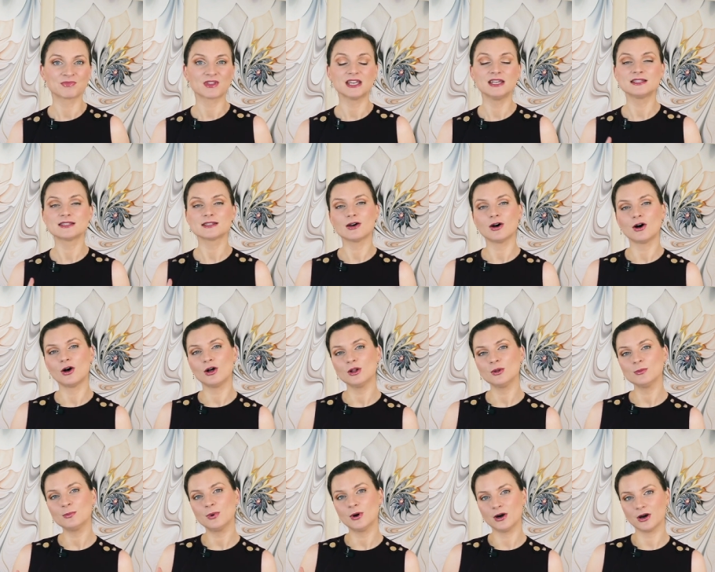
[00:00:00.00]
It's
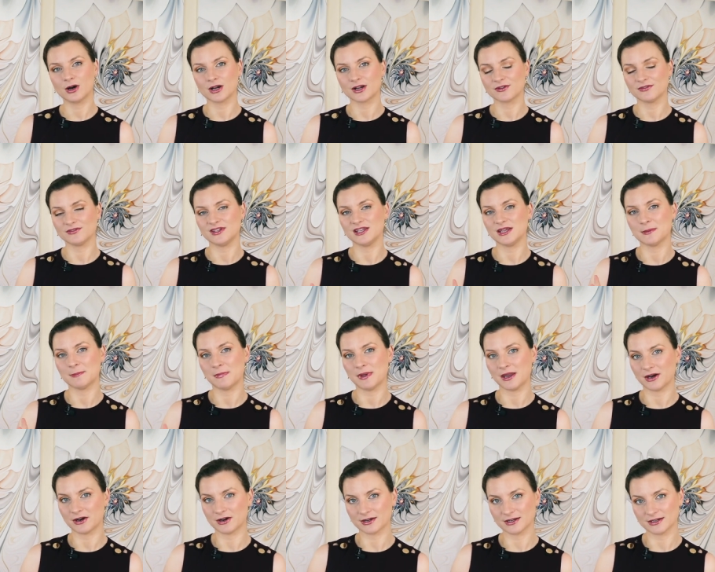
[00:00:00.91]
all part of the
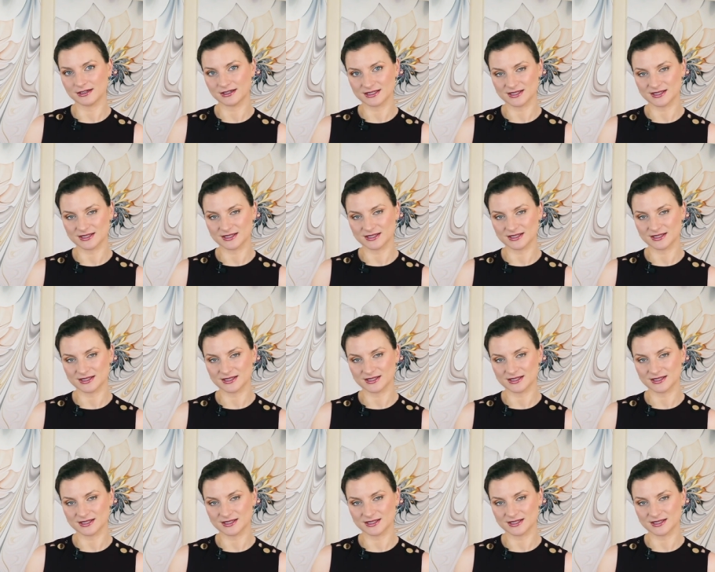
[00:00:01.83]
American